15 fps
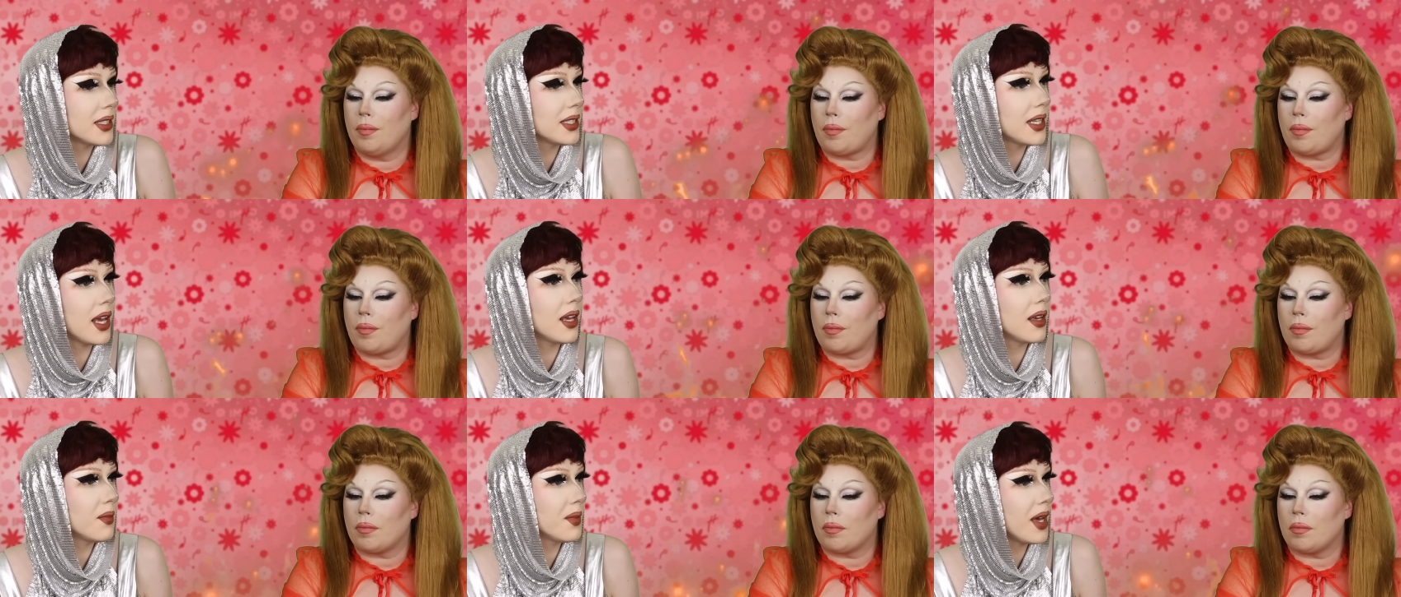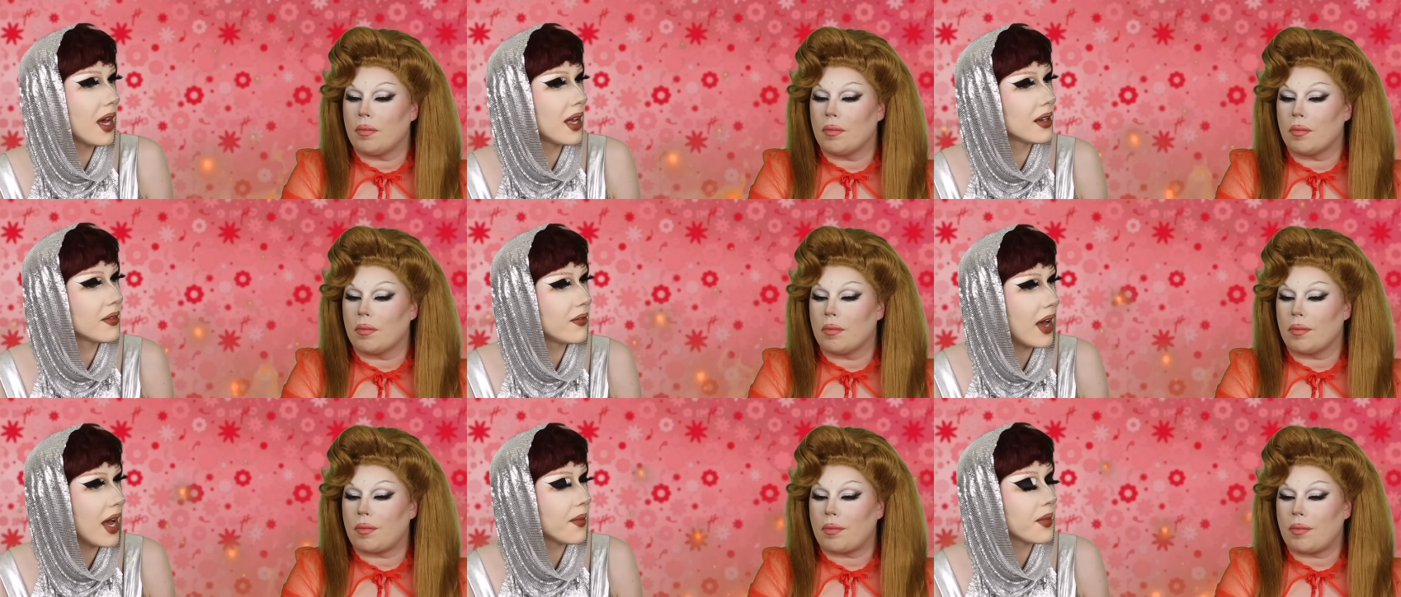Speaker 1: same kind of
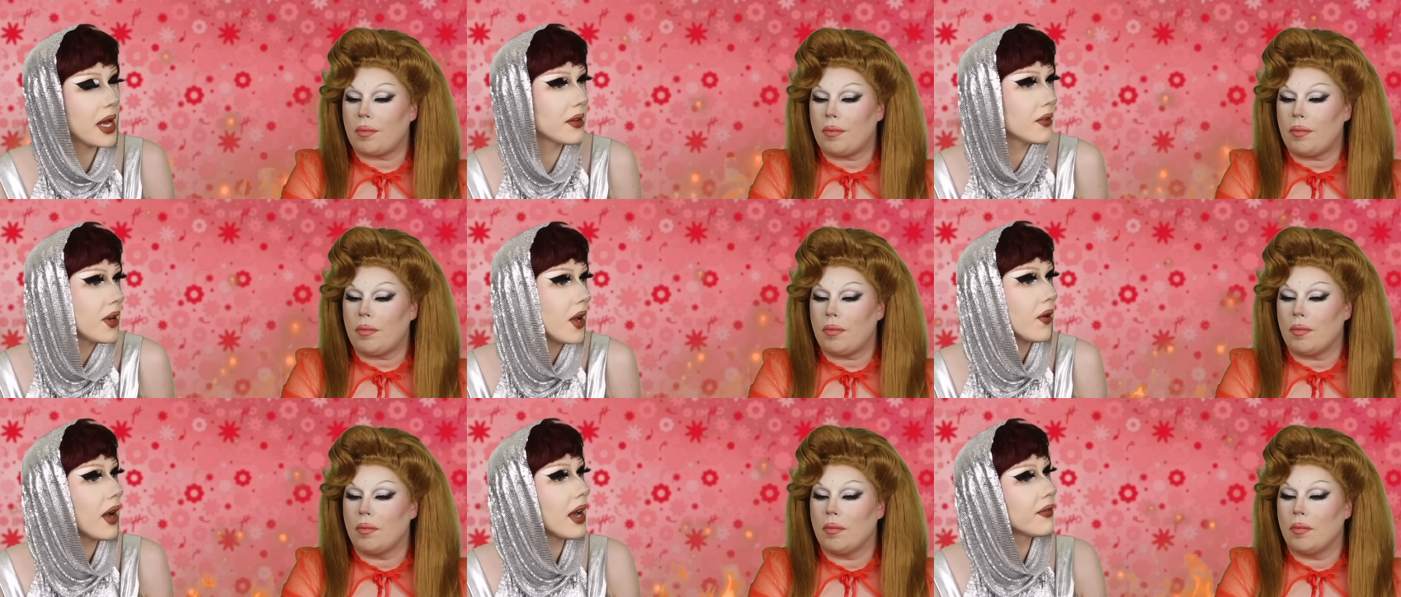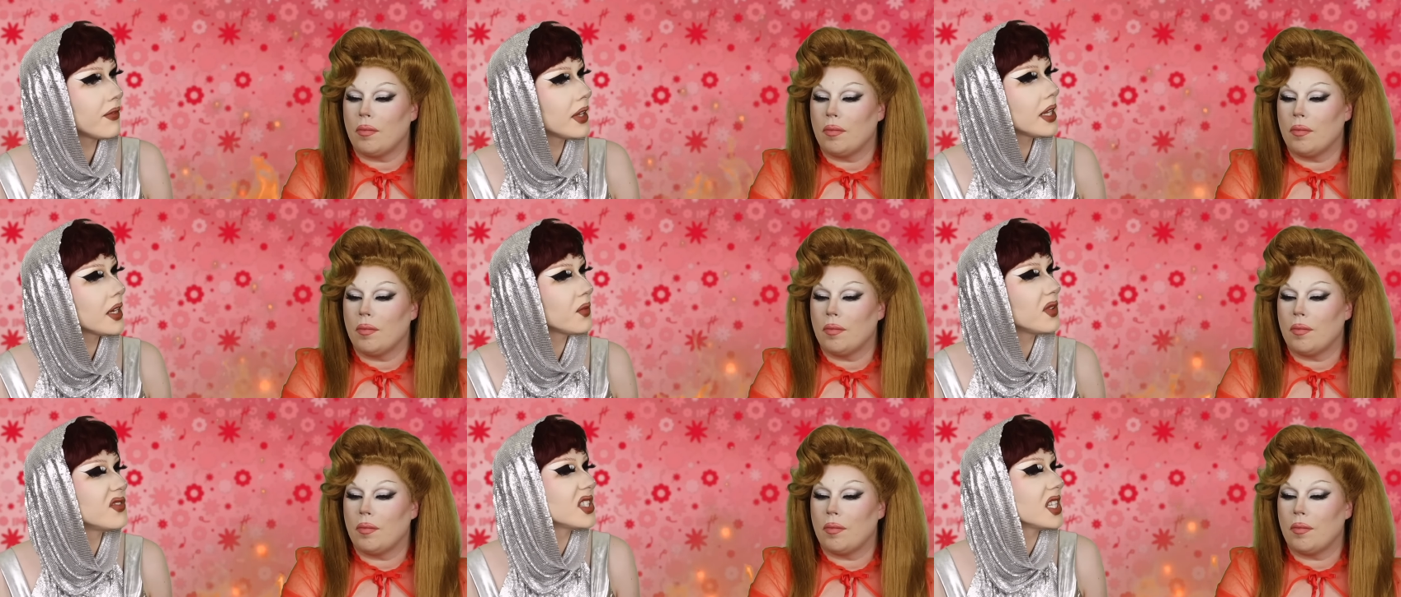vibe. I don't know. I feel
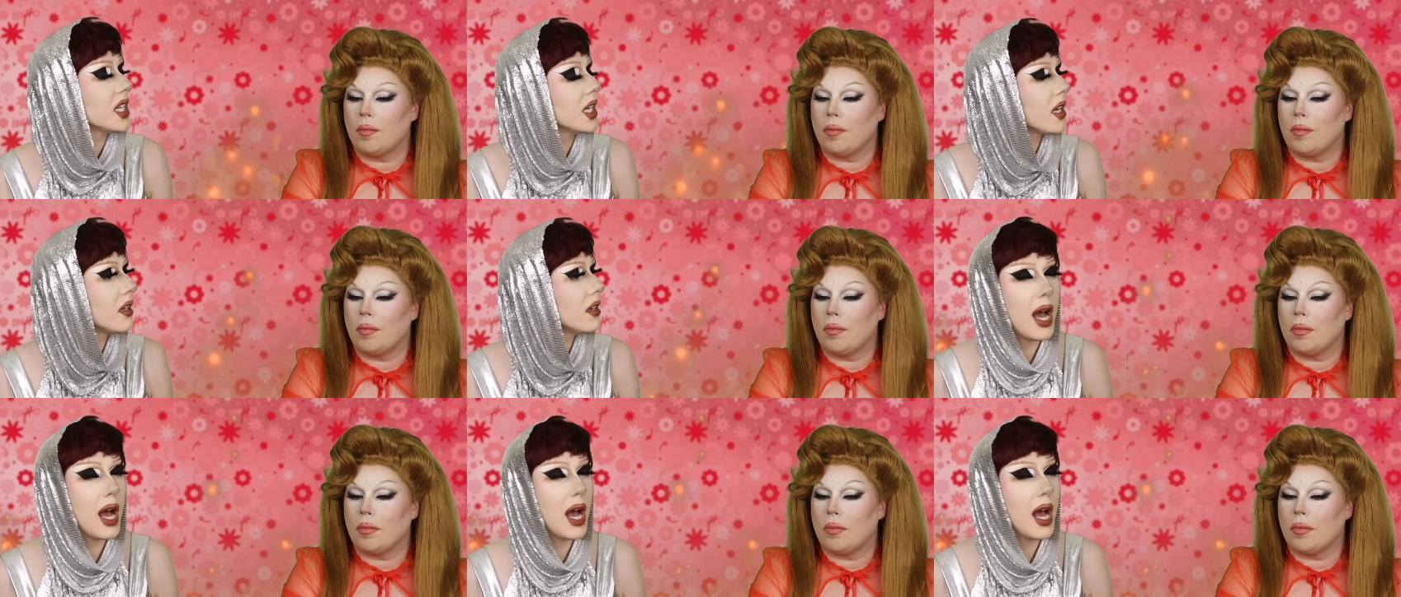like we've seen it.